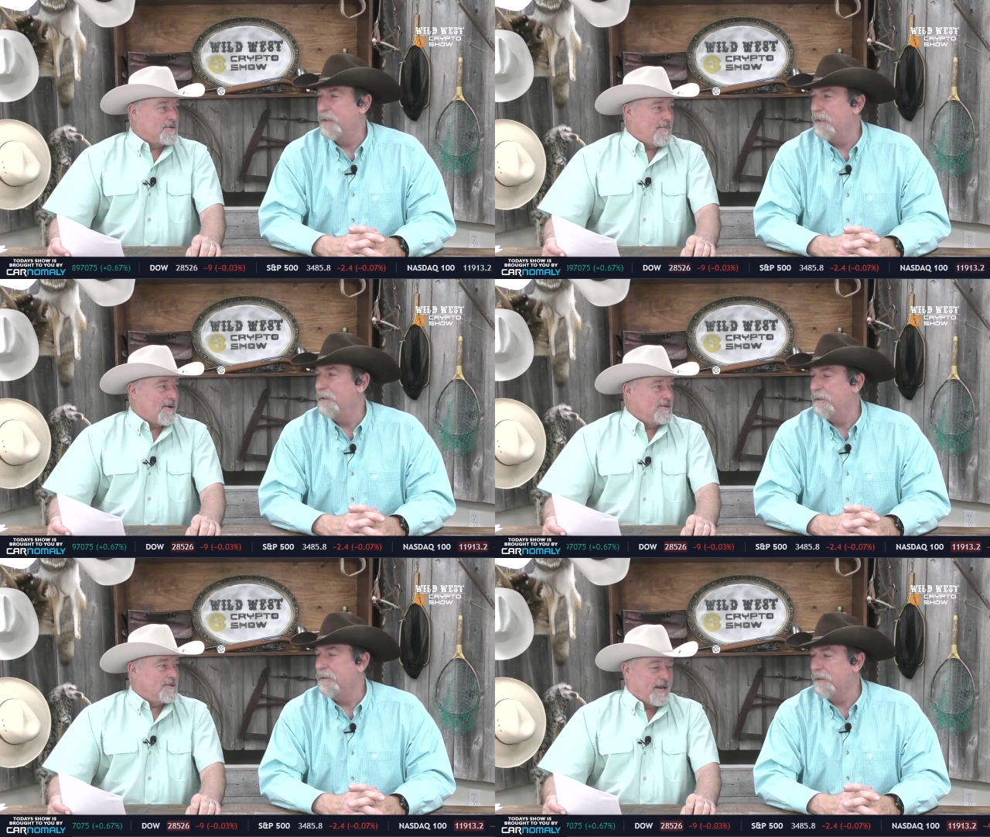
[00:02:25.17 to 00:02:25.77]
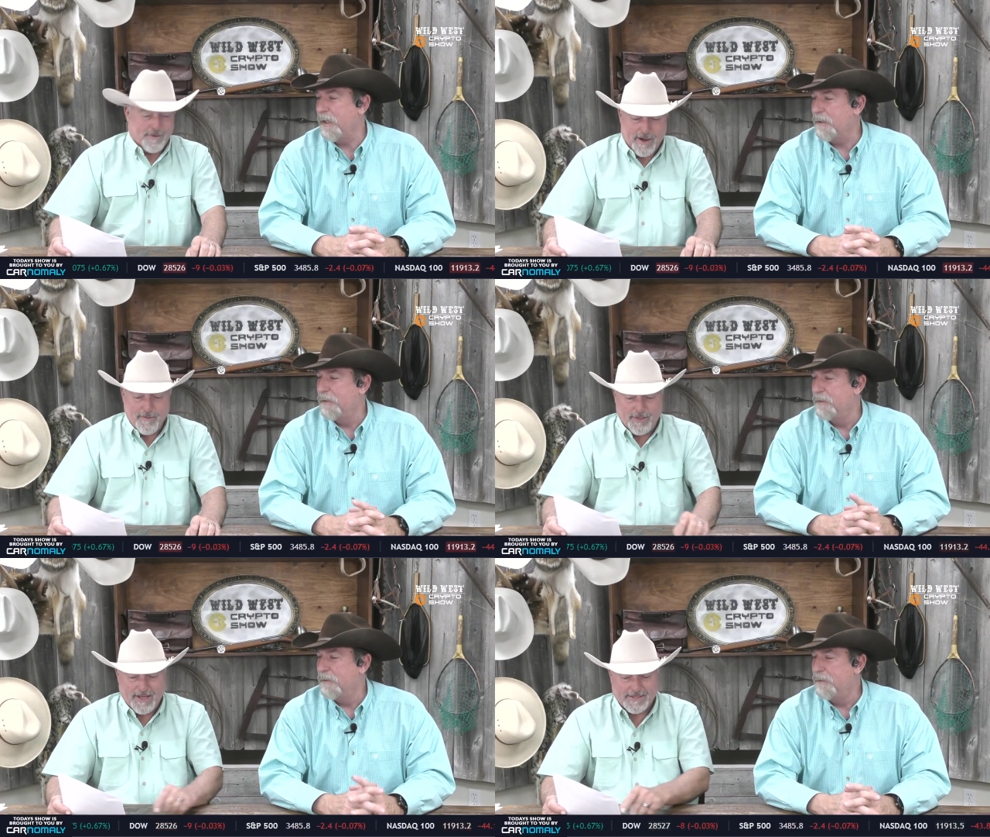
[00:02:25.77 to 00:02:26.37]
Speaker 1: the financial markets can yeah.
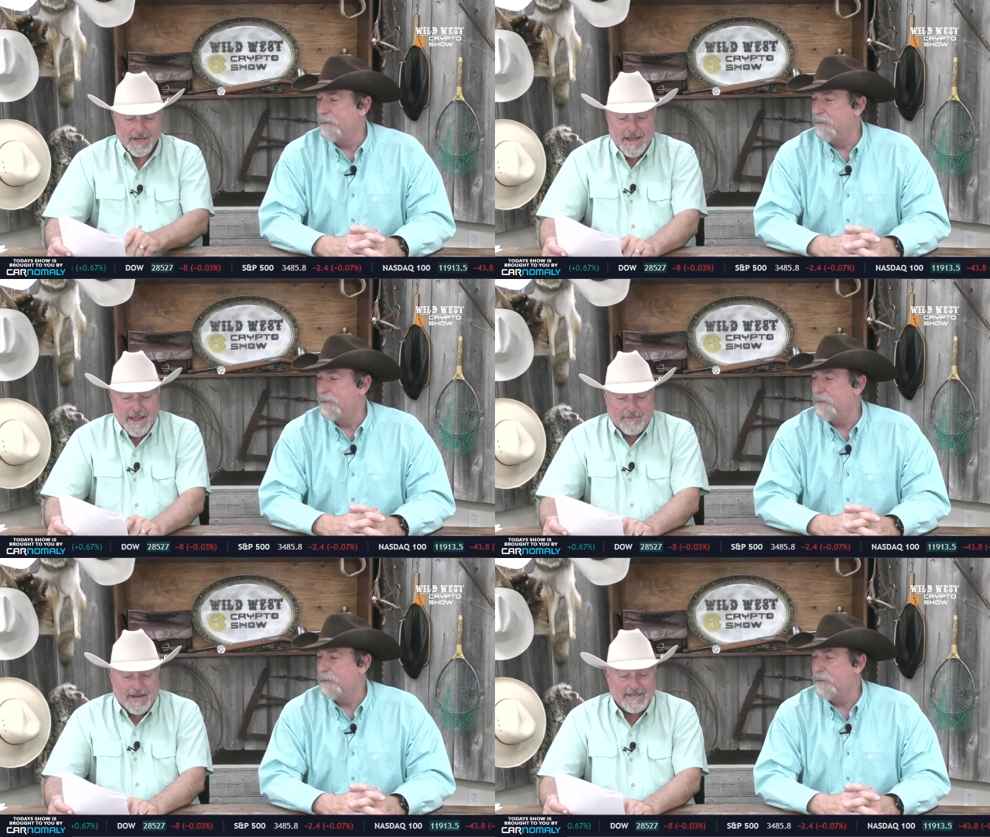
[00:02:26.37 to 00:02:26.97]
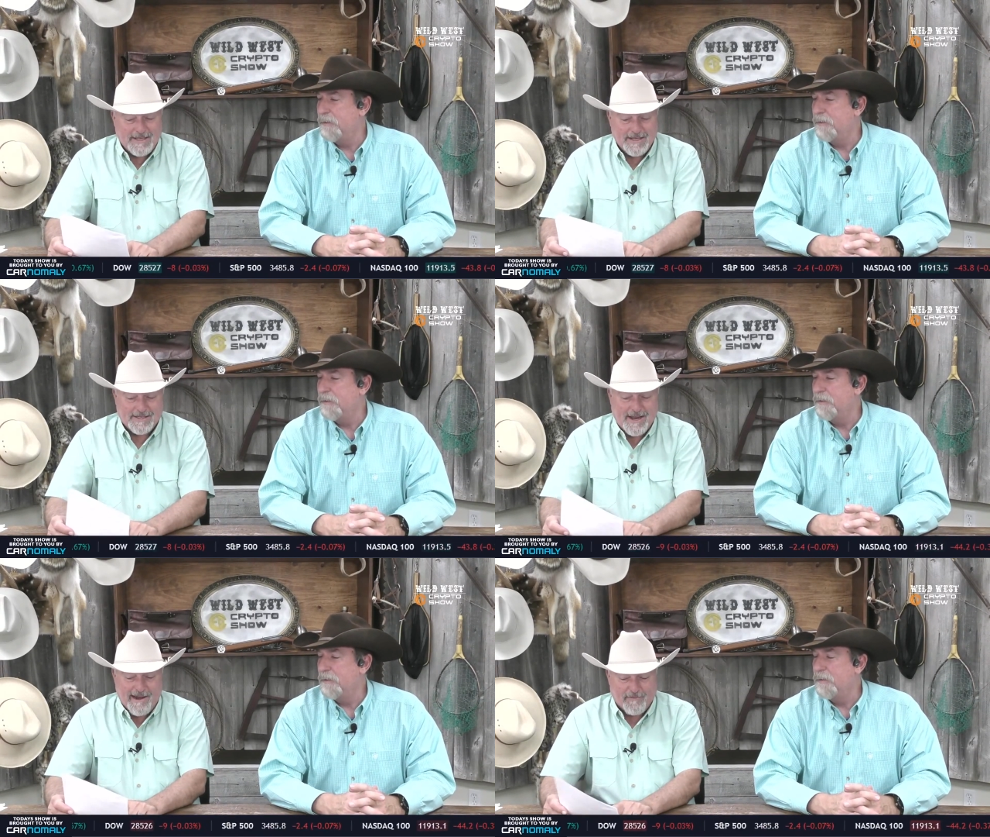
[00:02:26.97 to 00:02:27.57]
agree with this, but he
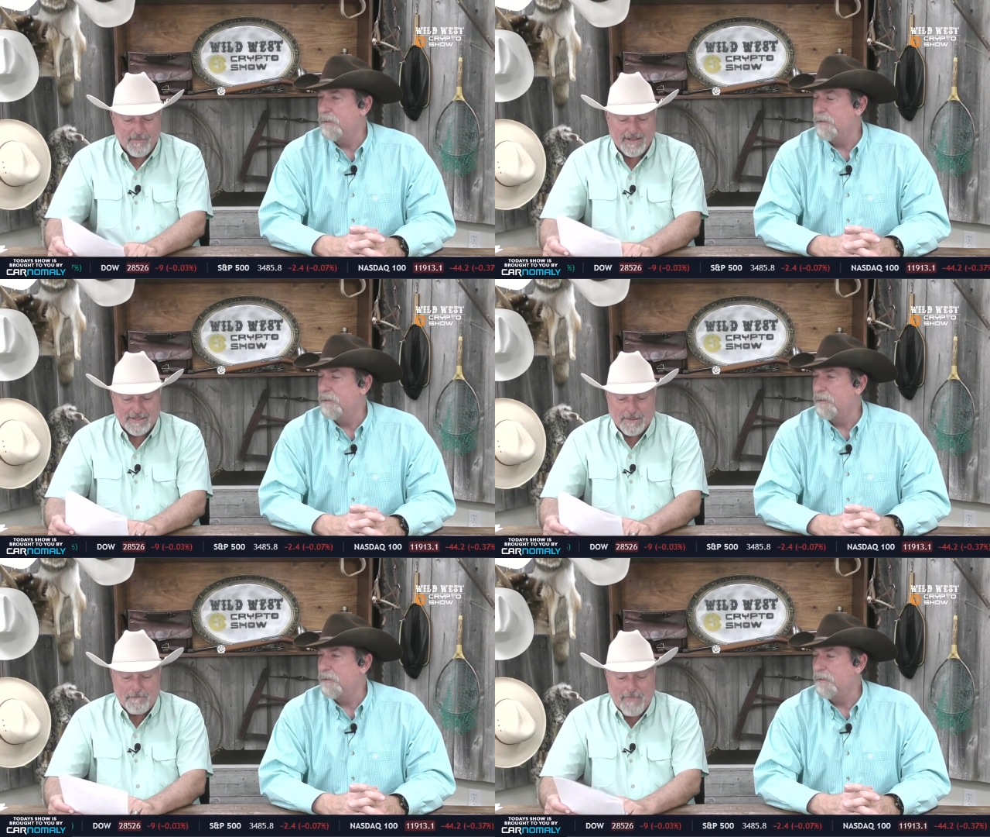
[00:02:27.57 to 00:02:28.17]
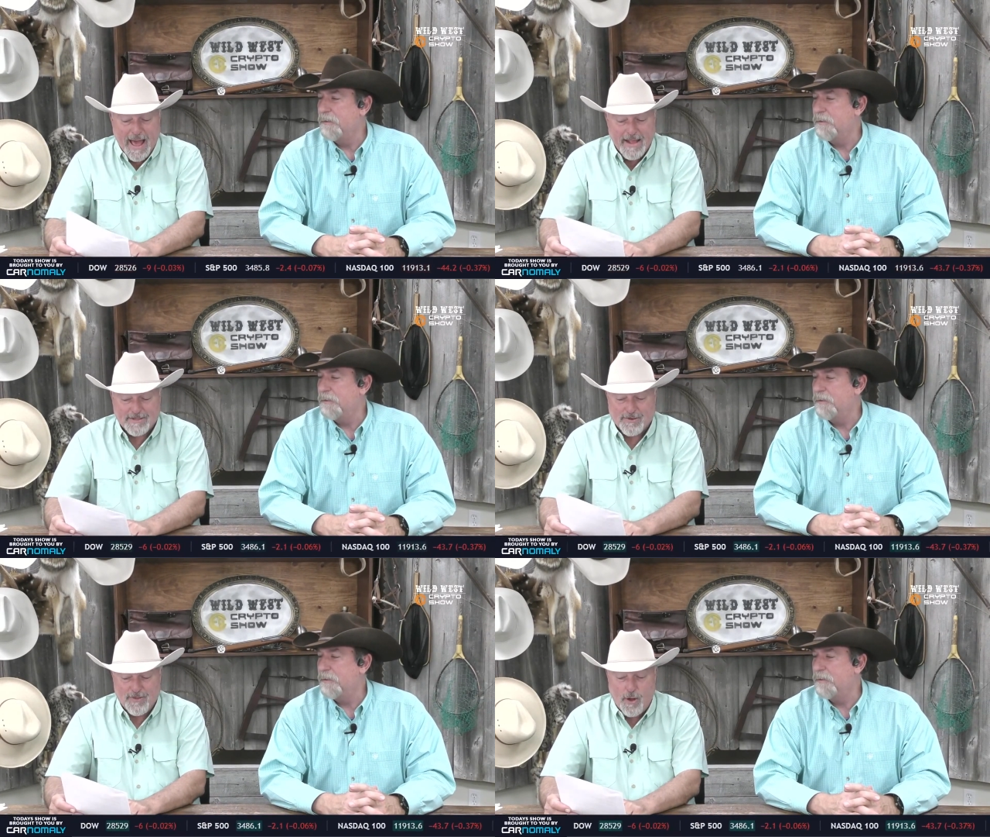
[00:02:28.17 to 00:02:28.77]
says governments and
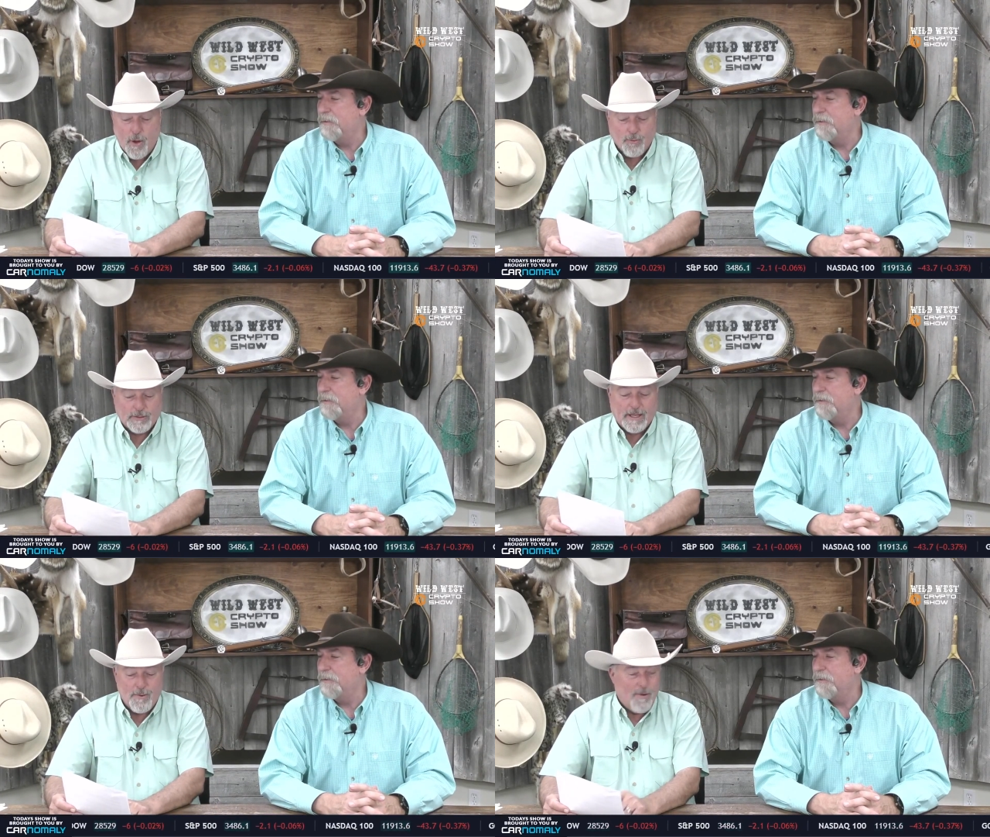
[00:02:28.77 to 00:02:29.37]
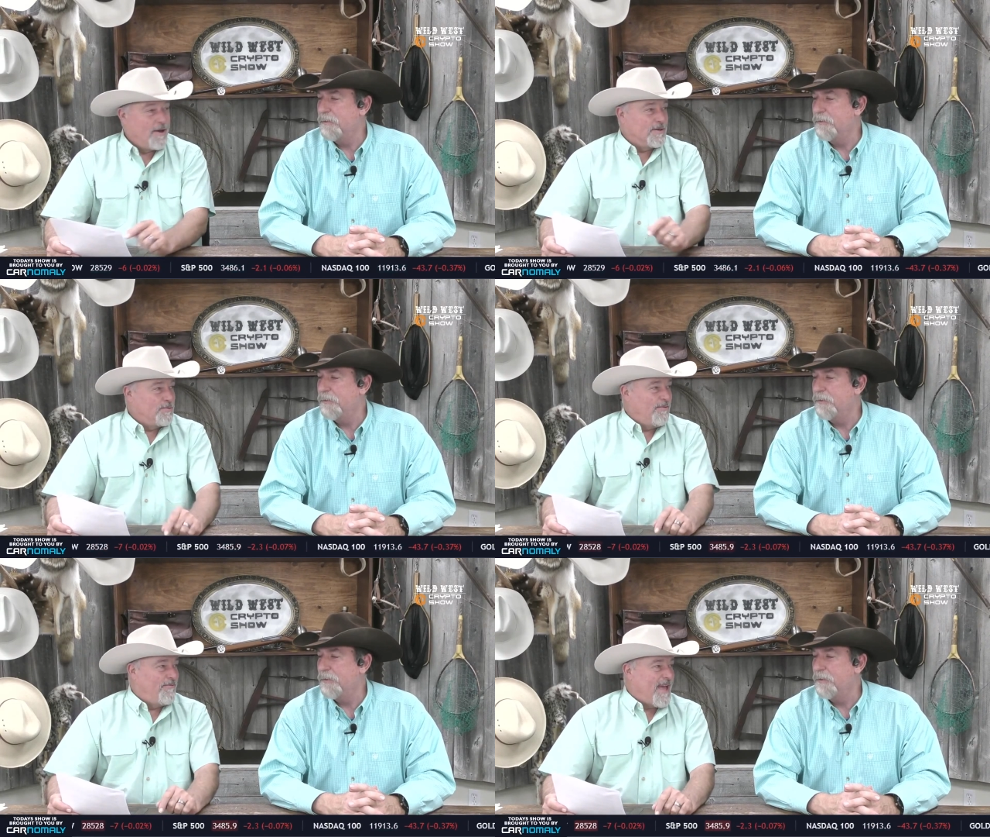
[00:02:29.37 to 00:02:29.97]
banks are the only
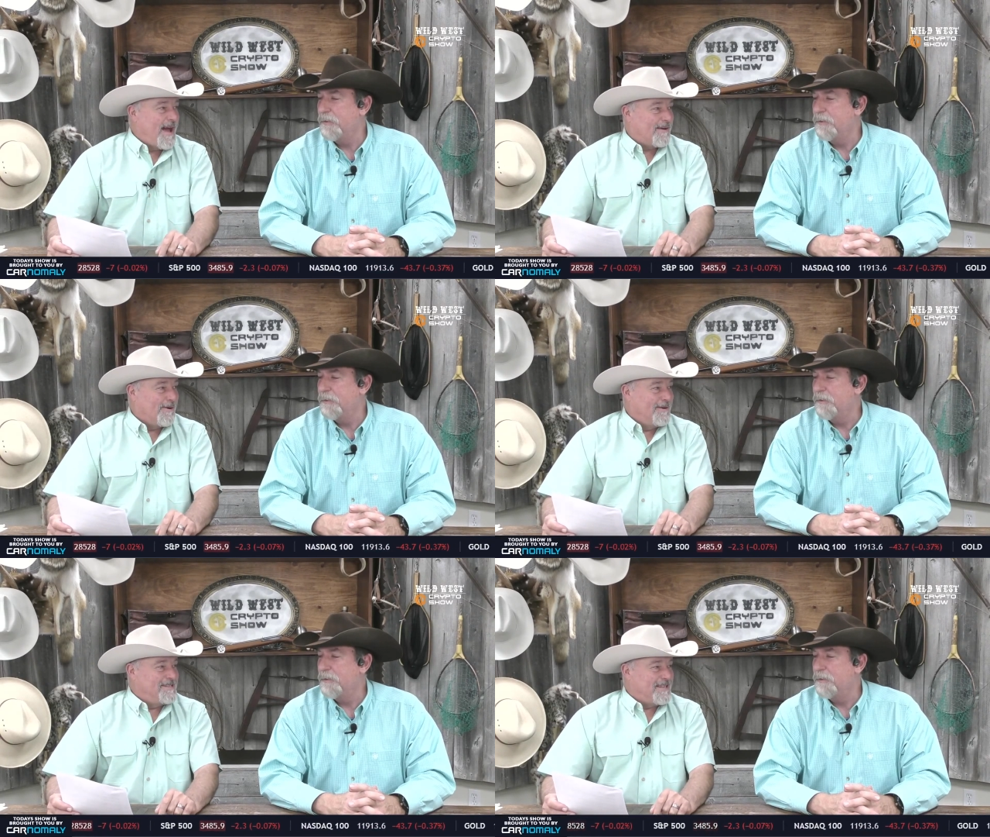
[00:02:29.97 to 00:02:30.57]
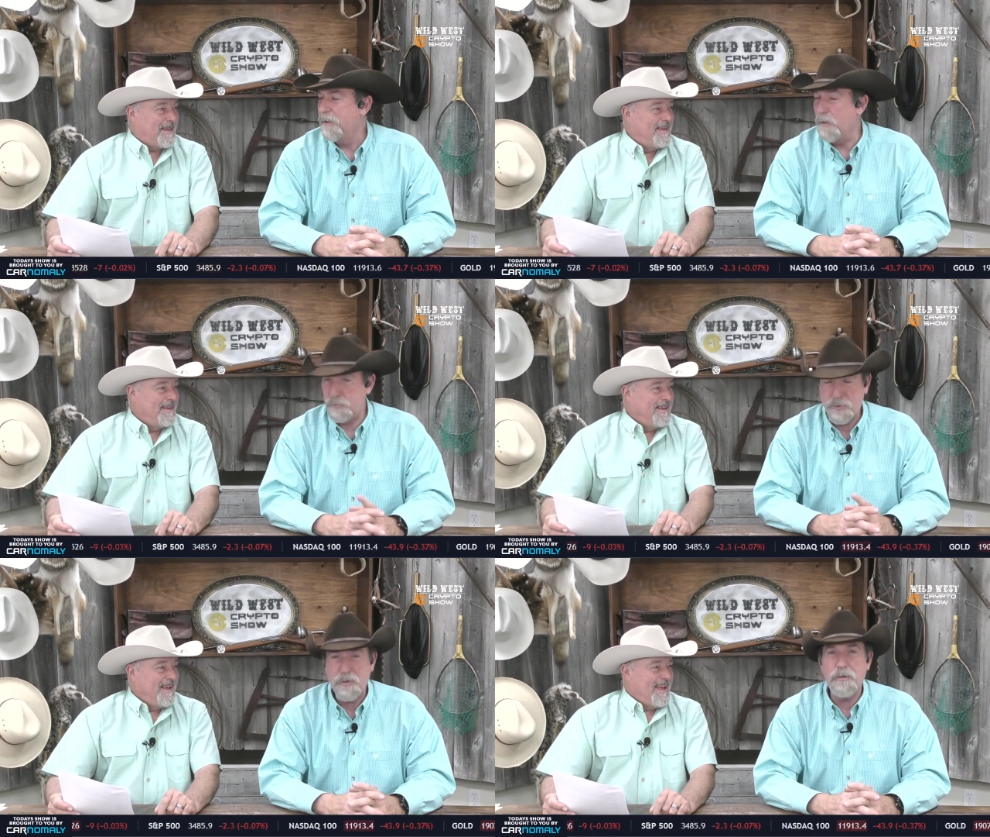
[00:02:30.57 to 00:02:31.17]
winners with fiat currency.
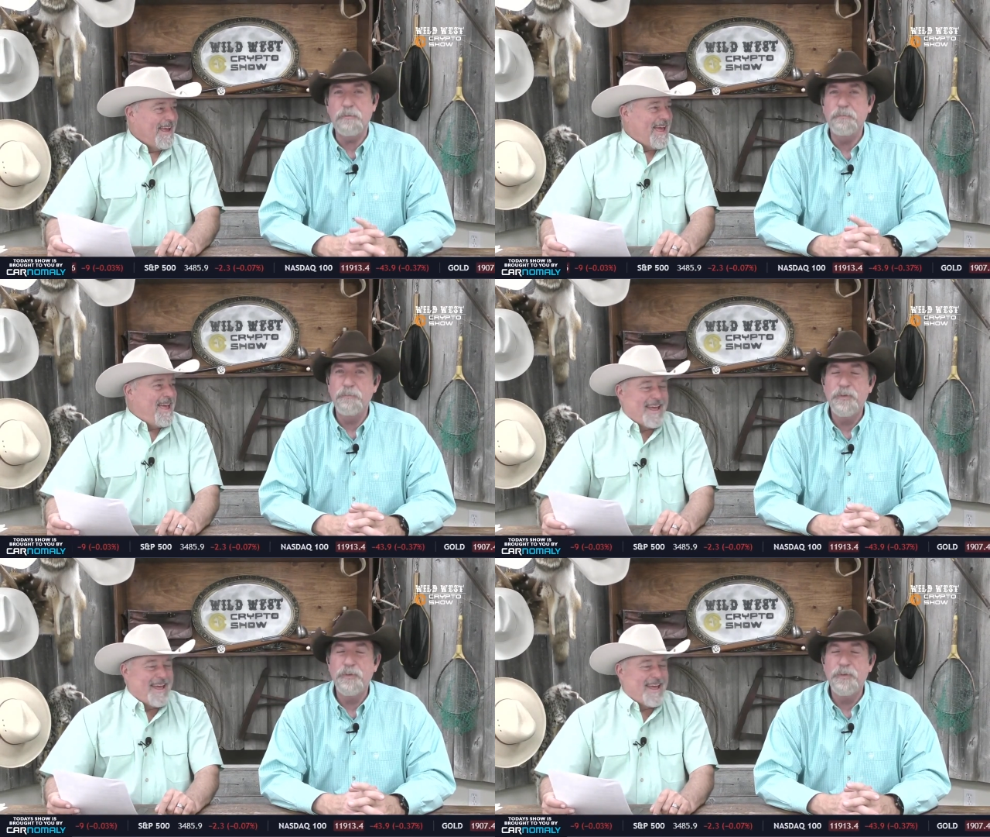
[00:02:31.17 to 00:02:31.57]
Speaker 2: Oh, sure.